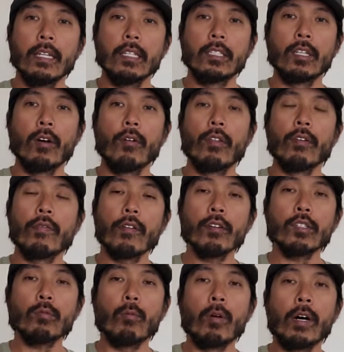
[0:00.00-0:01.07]
So the
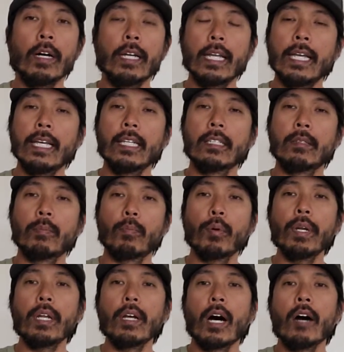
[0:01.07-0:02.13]
first one is
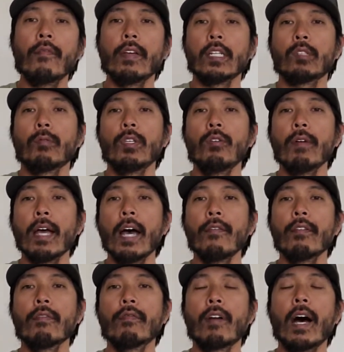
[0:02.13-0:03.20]
pretty obvious. When you have
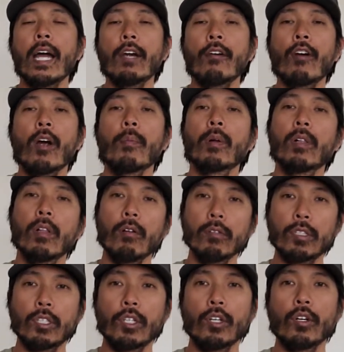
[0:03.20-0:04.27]
your firearm close
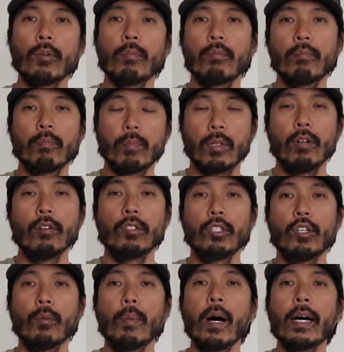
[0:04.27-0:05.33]
to your
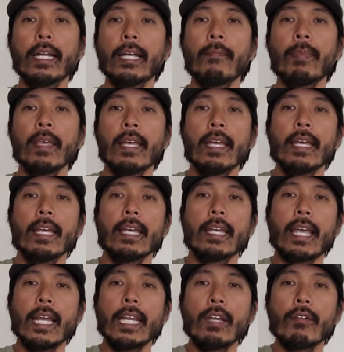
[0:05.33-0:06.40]
body,
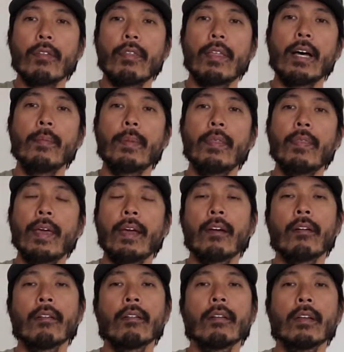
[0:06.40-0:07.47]
getting your thumb in
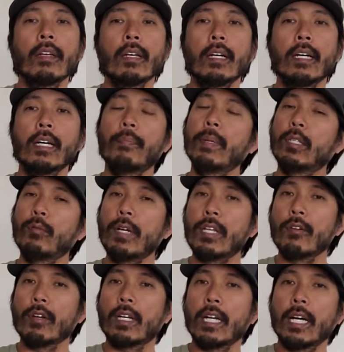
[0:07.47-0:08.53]
there between
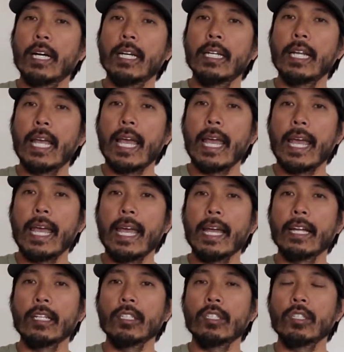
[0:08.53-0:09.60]
your gun
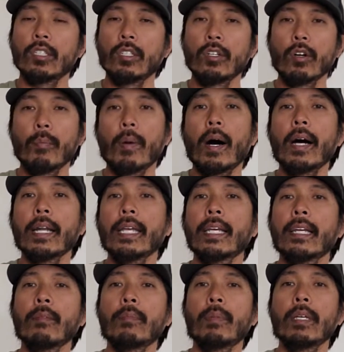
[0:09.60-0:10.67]
and your body
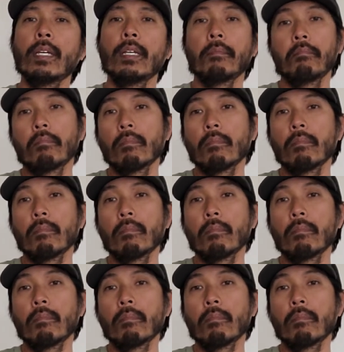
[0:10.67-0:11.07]
can be